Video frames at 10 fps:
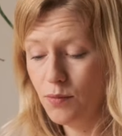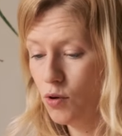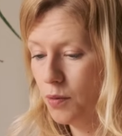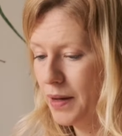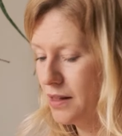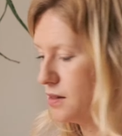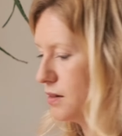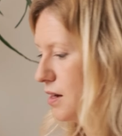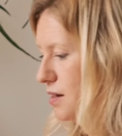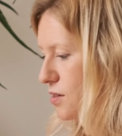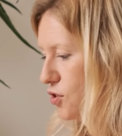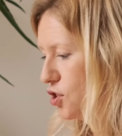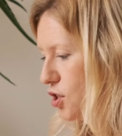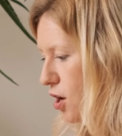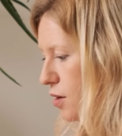keep your pencil nice and
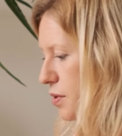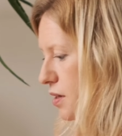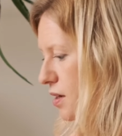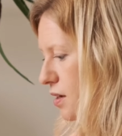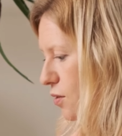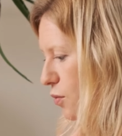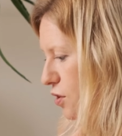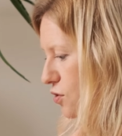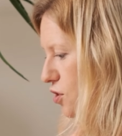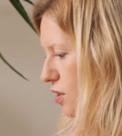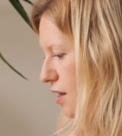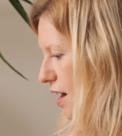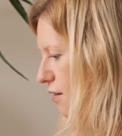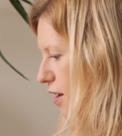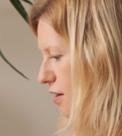sharp when you're doing the
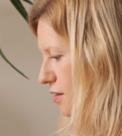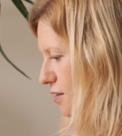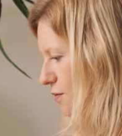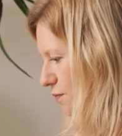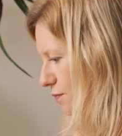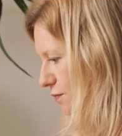outlines.